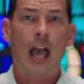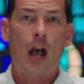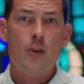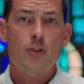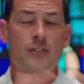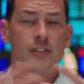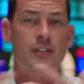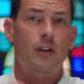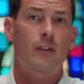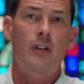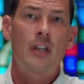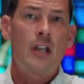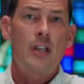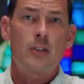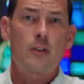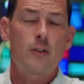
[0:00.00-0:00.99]
how you
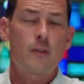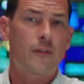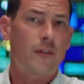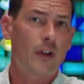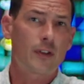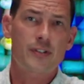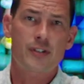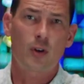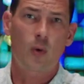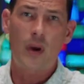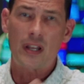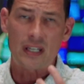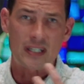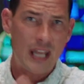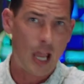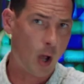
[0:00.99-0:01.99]
felt so
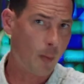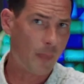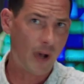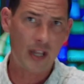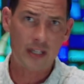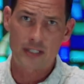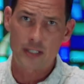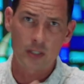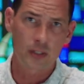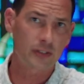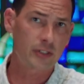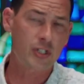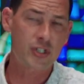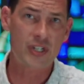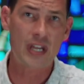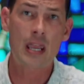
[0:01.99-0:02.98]
weighted down by guilt
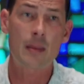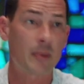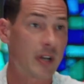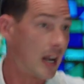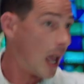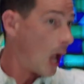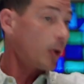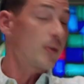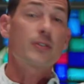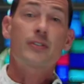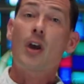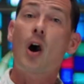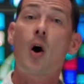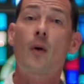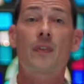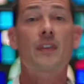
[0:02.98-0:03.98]
and shame, but now you
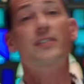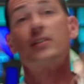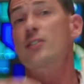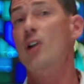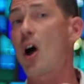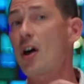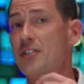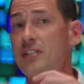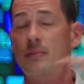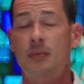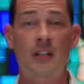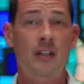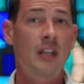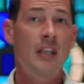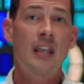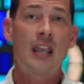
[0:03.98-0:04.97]
don't. This is awesome.